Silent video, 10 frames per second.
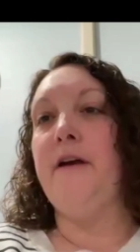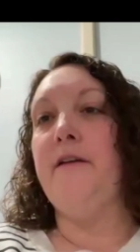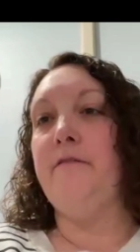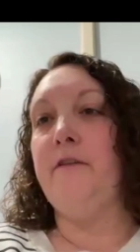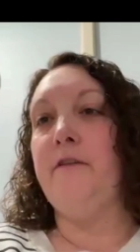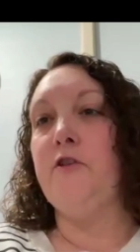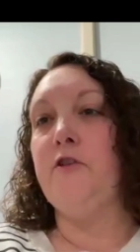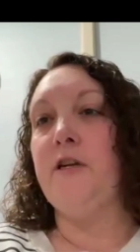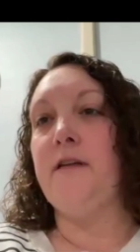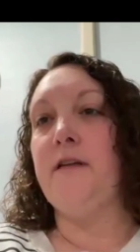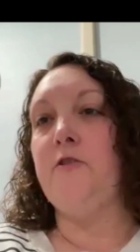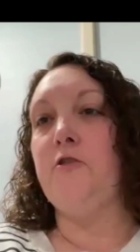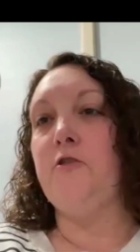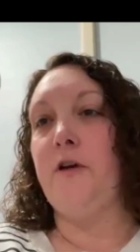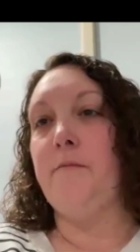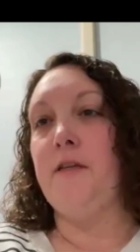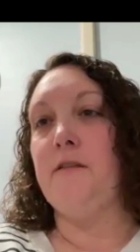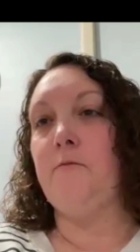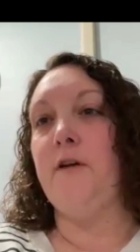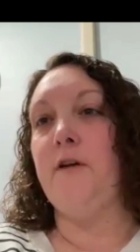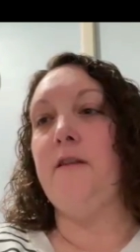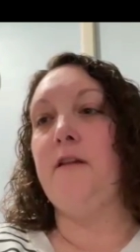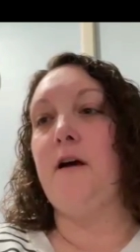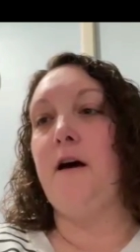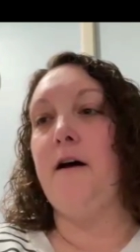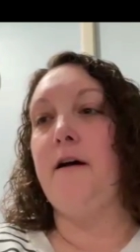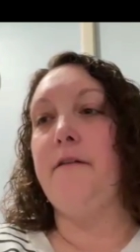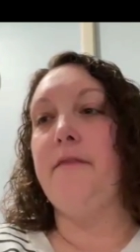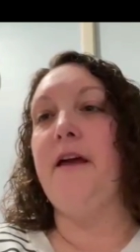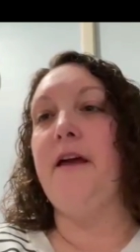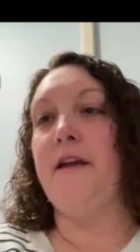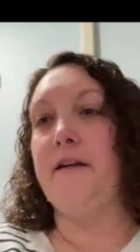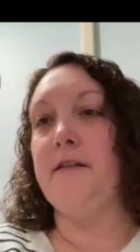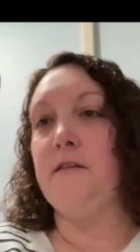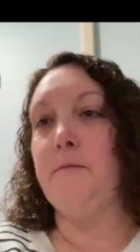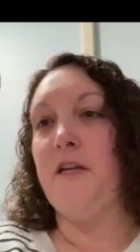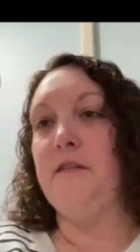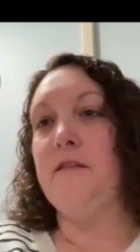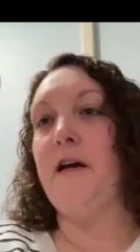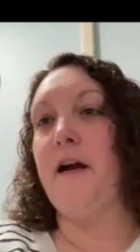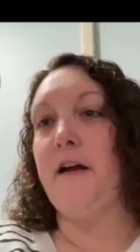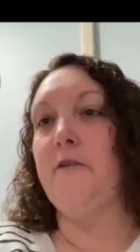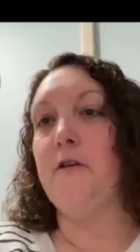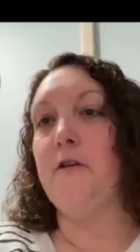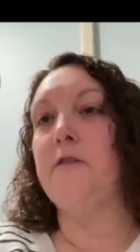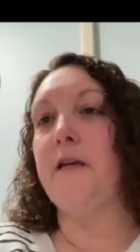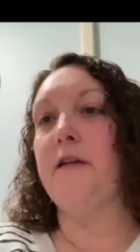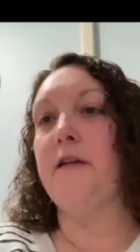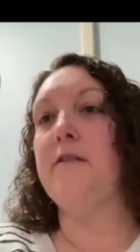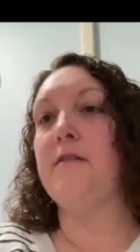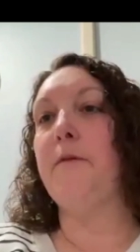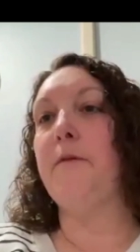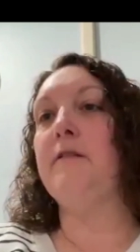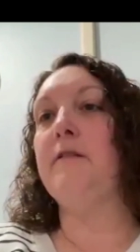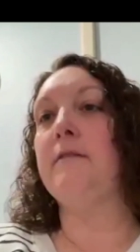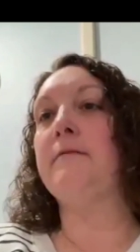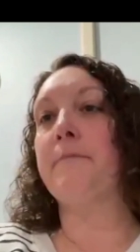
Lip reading: infusions and treatments with the antihistamines, the higher dose antihistamines.